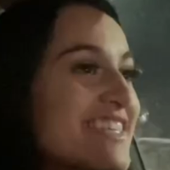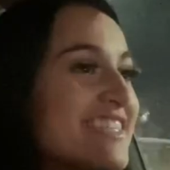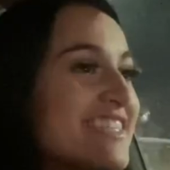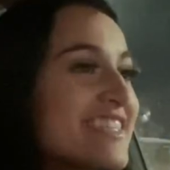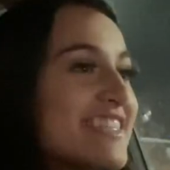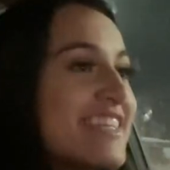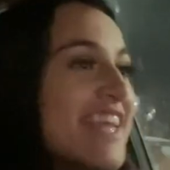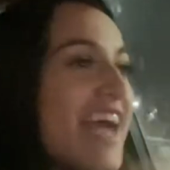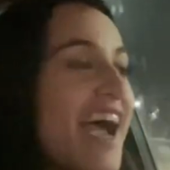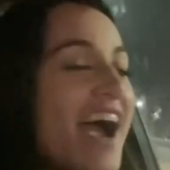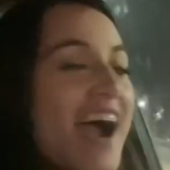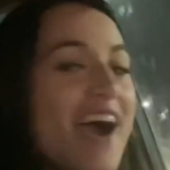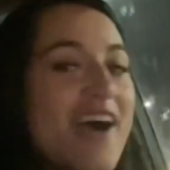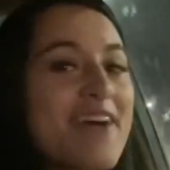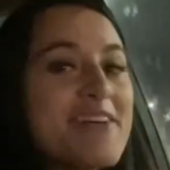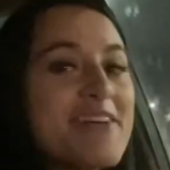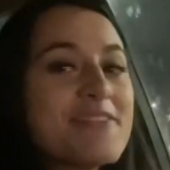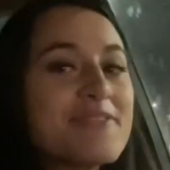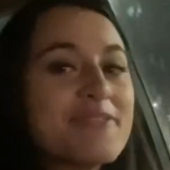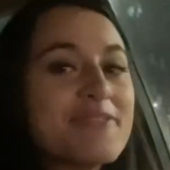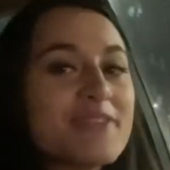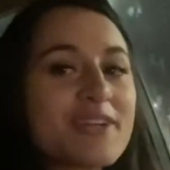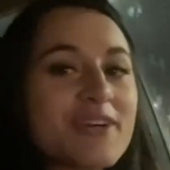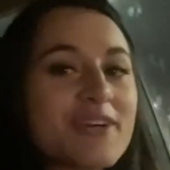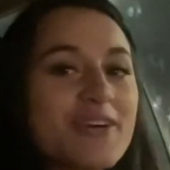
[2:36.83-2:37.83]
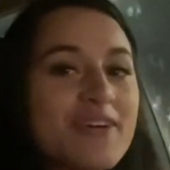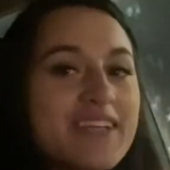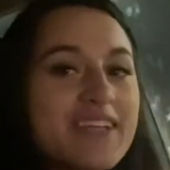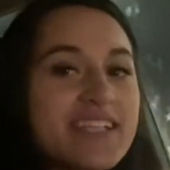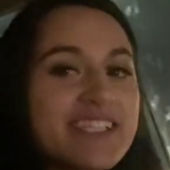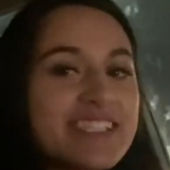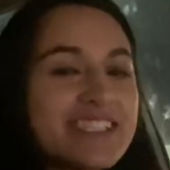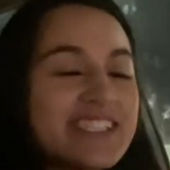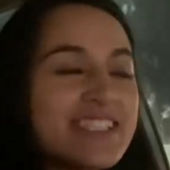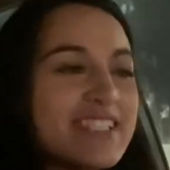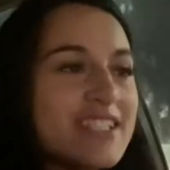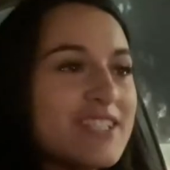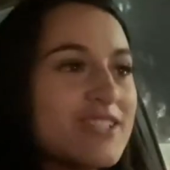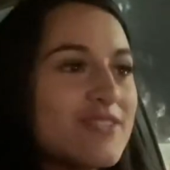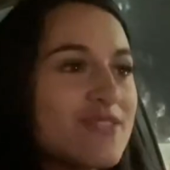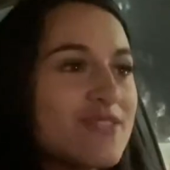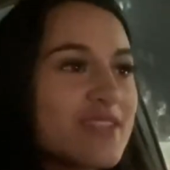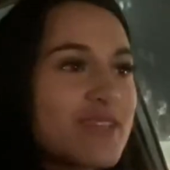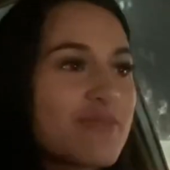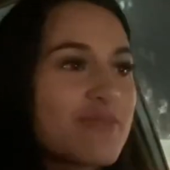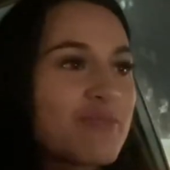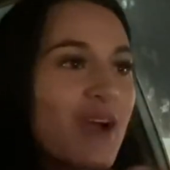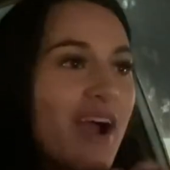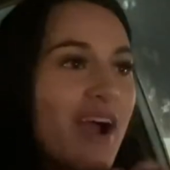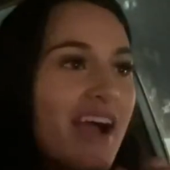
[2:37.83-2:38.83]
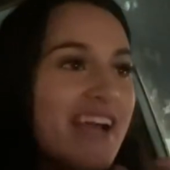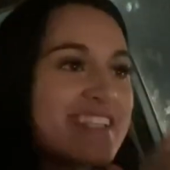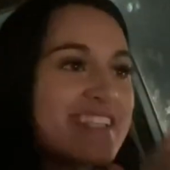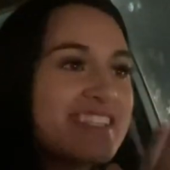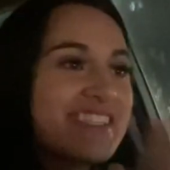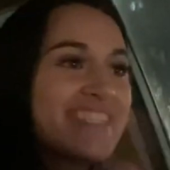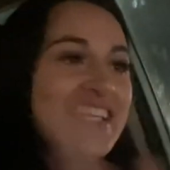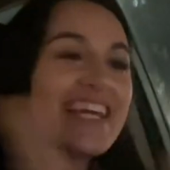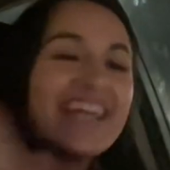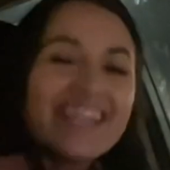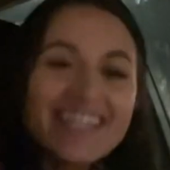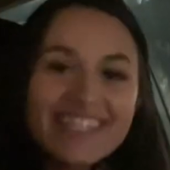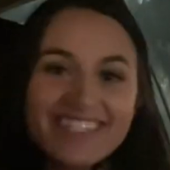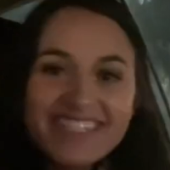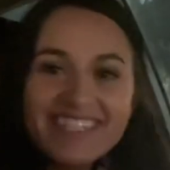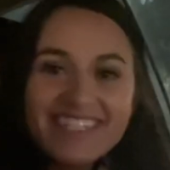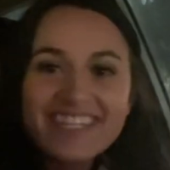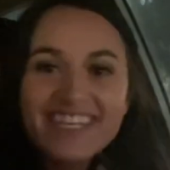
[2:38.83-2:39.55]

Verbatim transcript: Now we're going to surprise Nick.